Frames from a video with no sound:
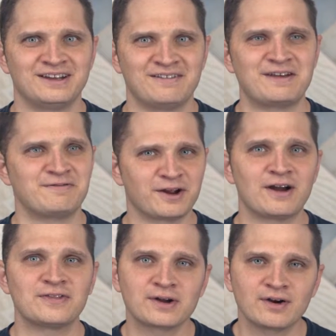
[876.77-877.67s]
If they figure
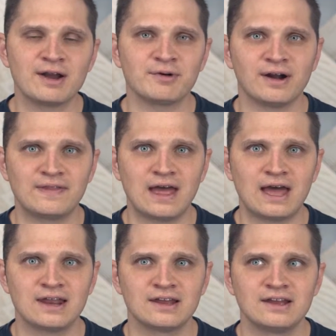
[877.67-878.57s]
out their grammar on
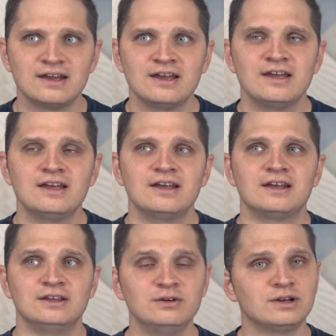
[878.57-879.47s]
that,
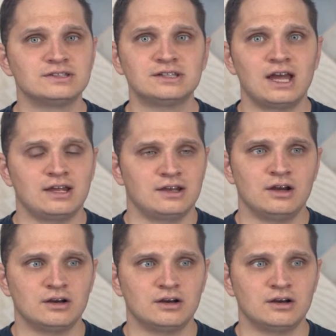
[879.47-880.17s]
you can say,